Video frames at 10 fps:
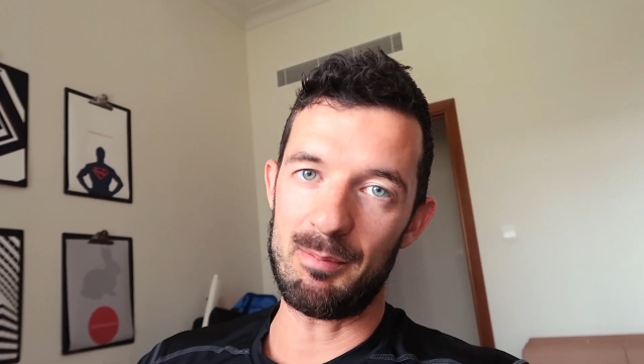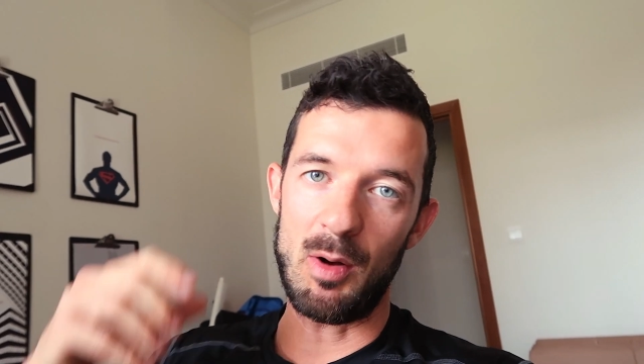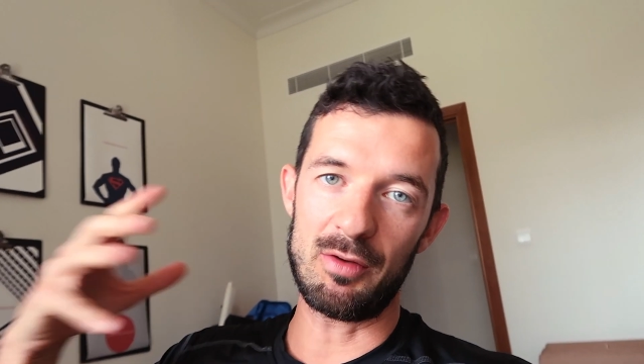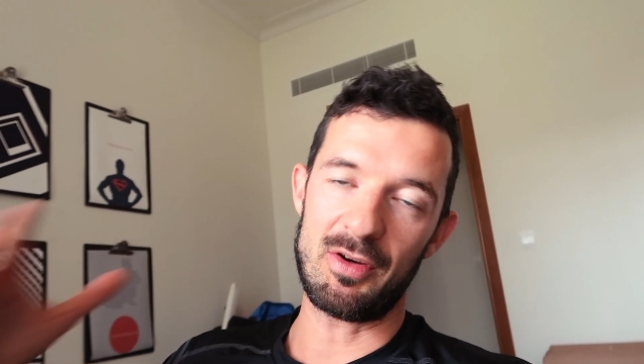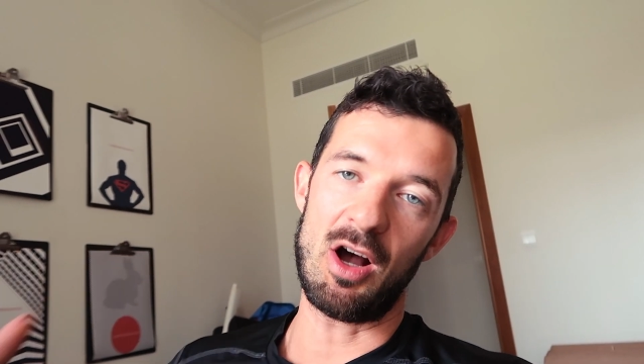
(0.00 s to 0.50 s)
a
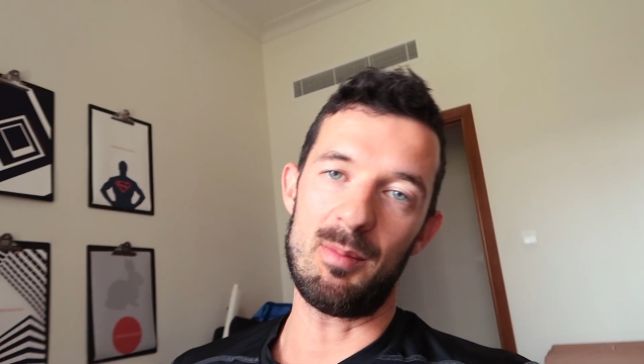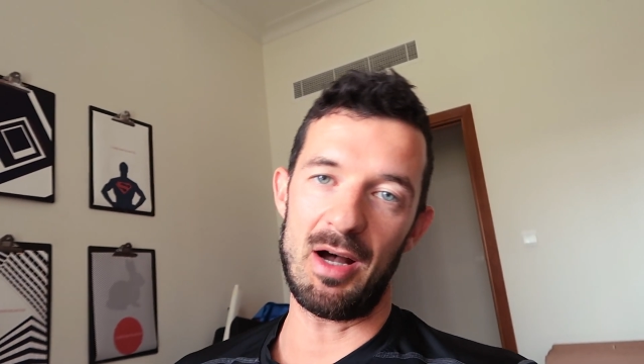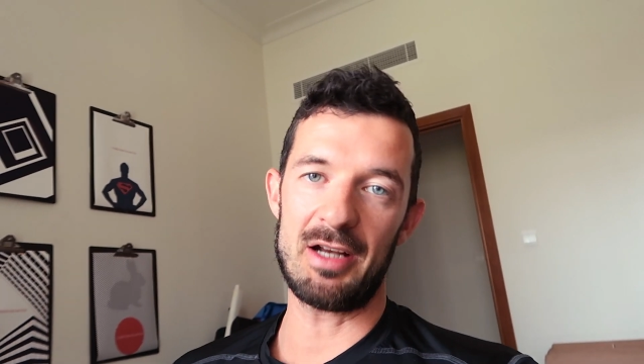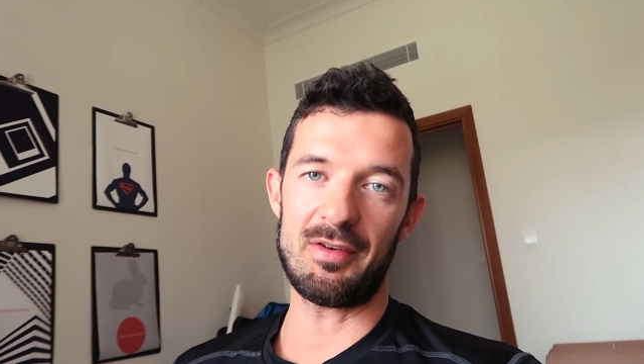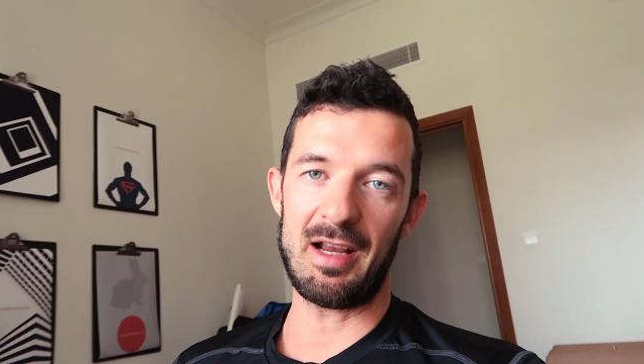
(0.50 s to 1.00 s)
bowl of
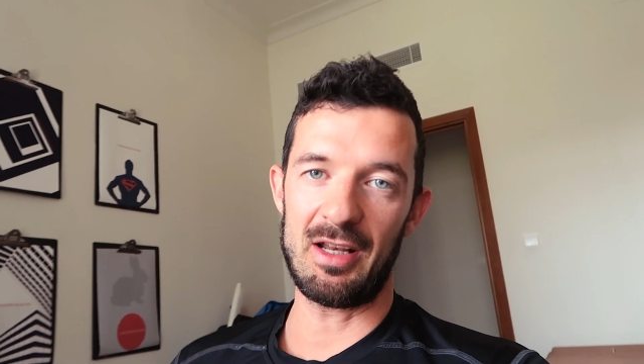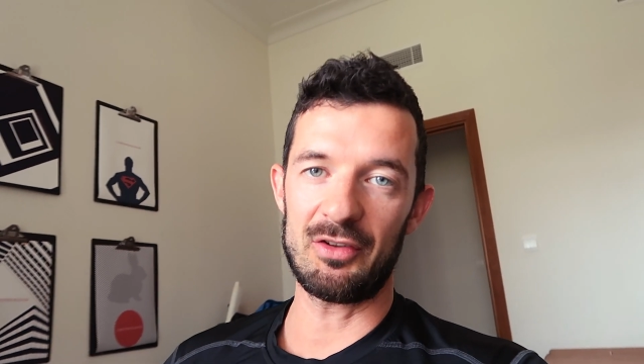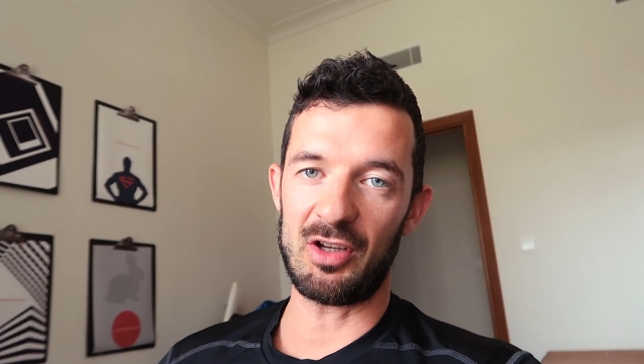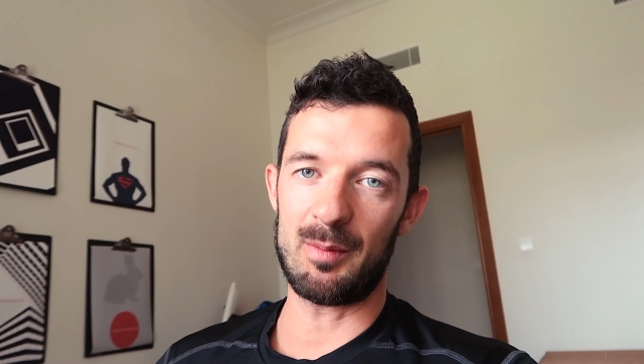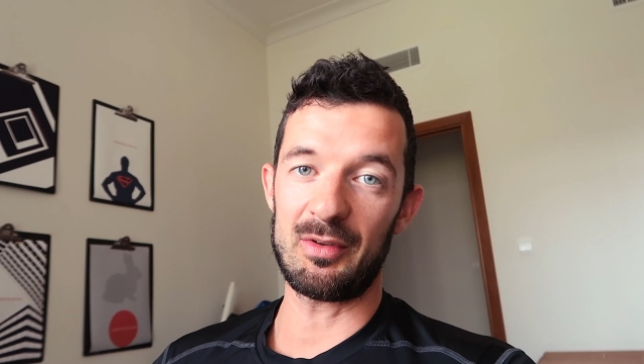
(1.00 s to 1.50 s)
carbohydrate at
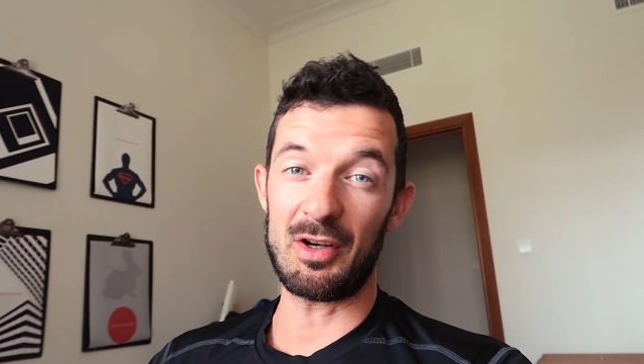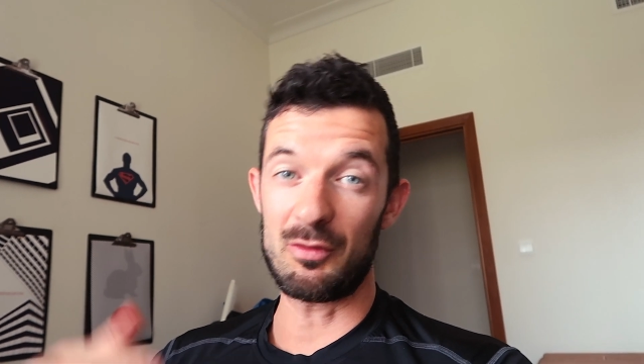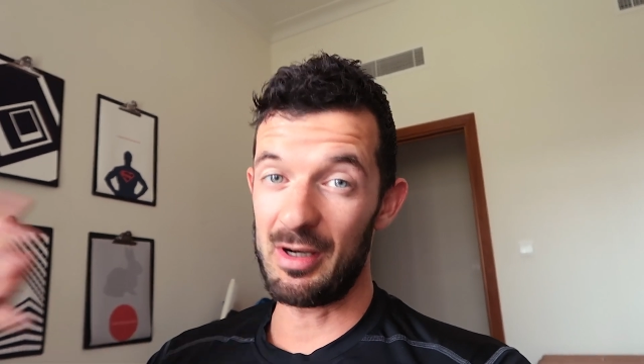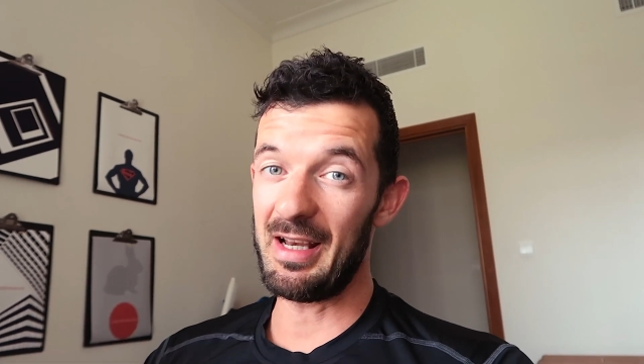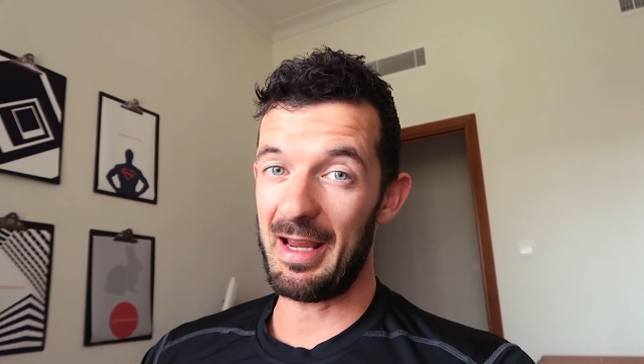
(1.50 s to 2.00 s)
lunchtime is
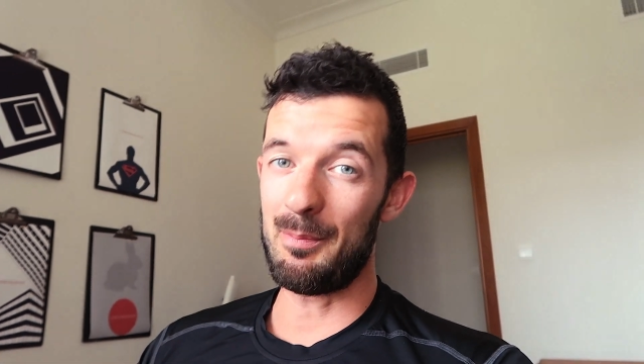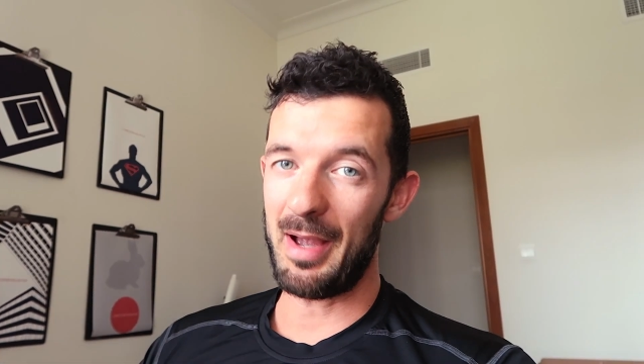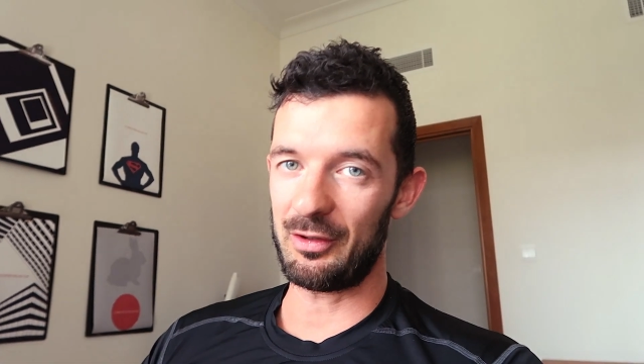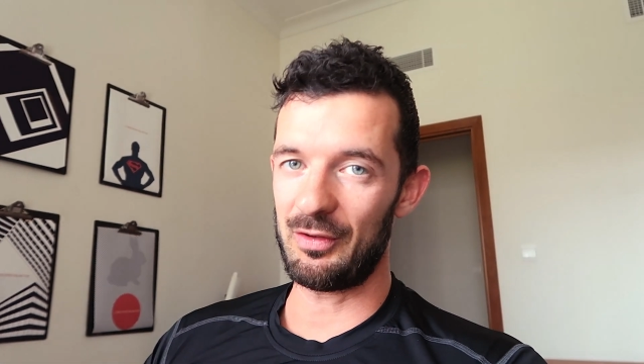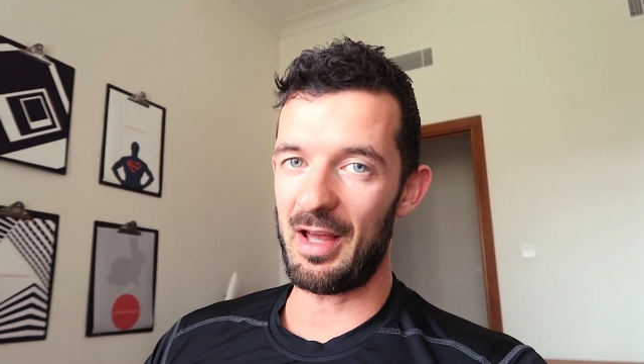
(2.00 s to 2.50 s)
gonna really
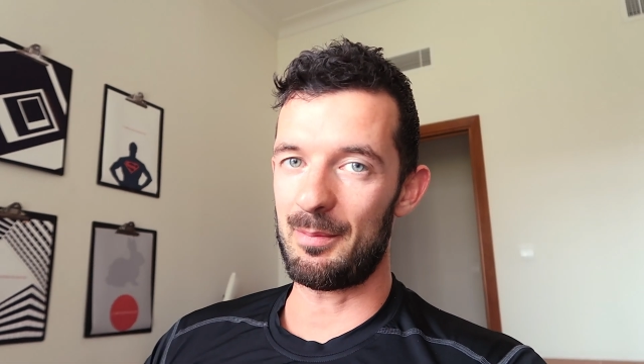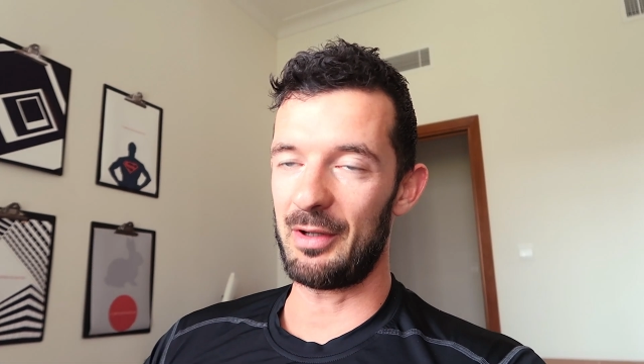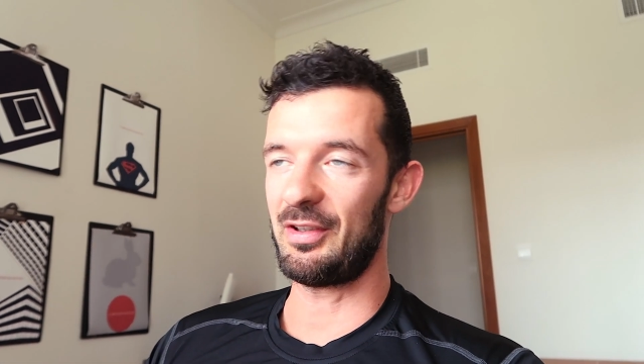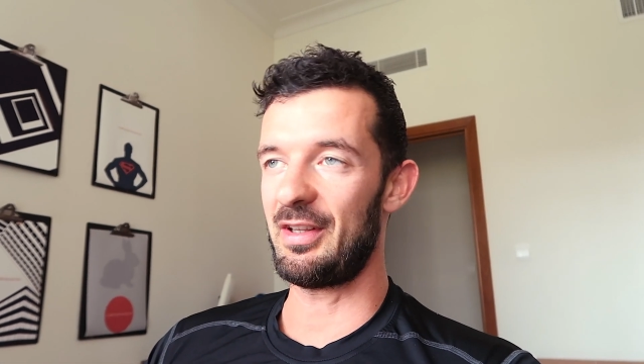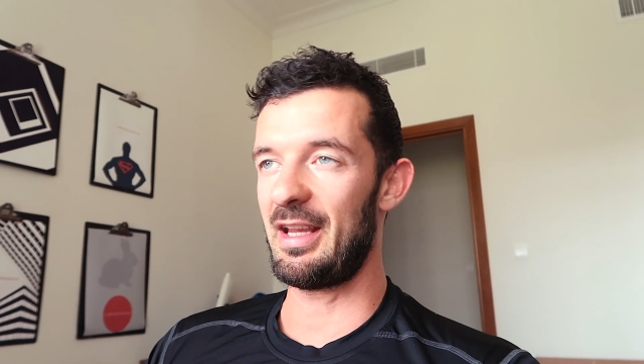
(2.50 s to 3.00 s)
impact you that
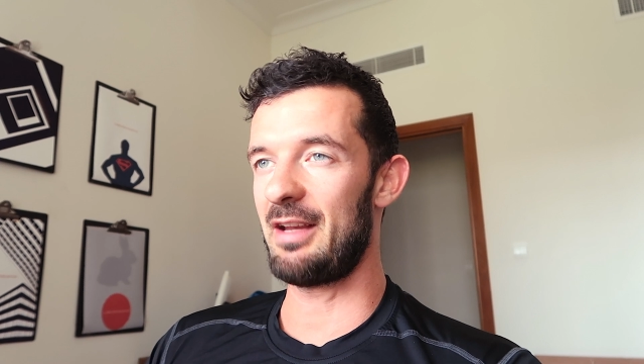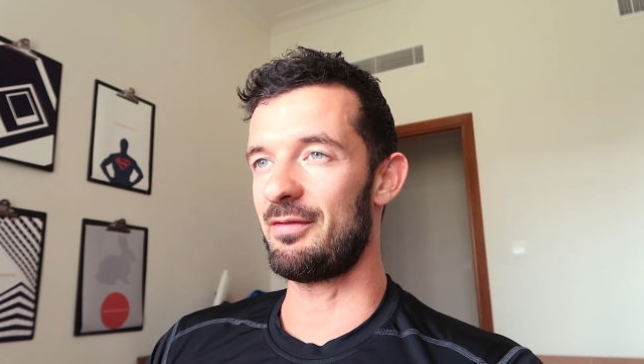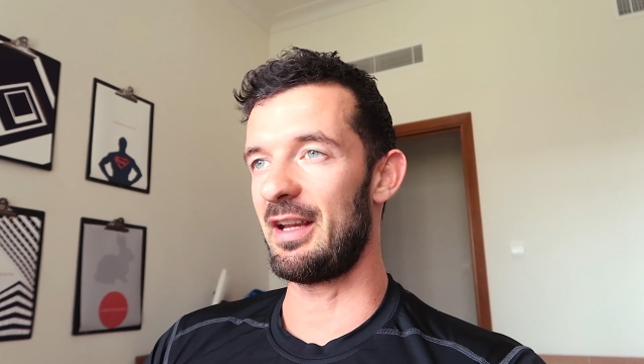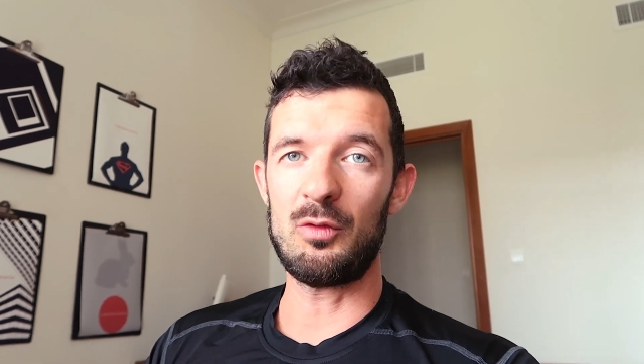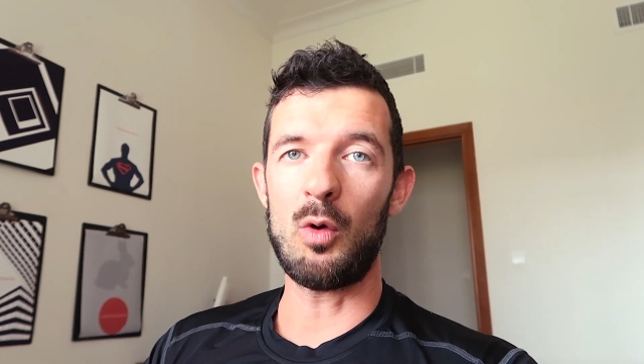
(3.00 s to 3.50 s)
much in the evening.